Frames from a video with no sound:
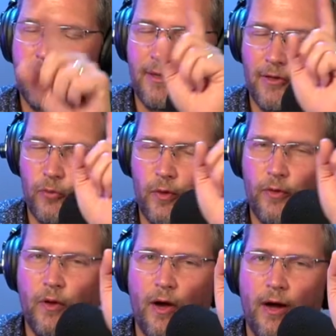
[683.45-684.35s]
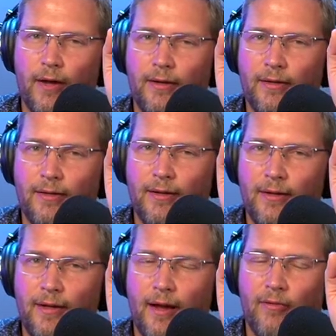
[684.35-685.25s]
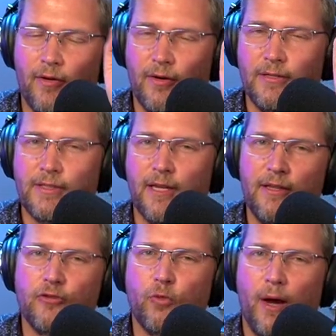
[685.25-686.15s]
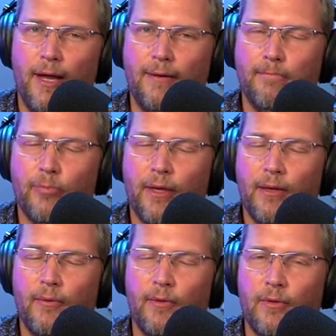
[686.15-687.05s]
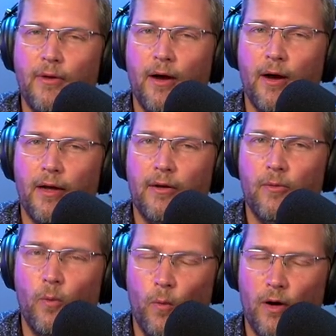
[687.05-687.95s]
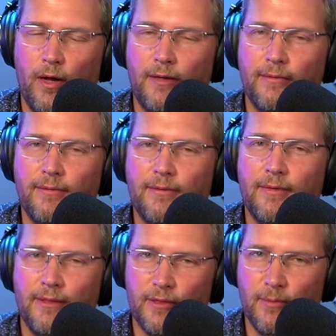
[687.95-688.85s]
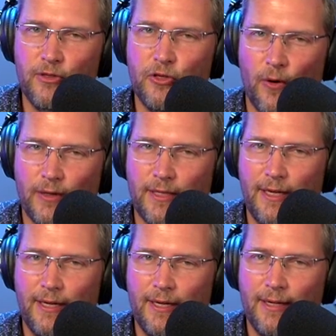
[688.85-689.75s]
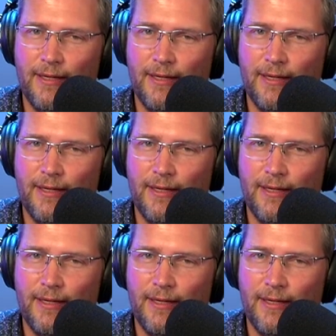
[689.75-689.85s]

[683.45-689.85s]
Because with God, I've heard it said this way with God, one is a majority.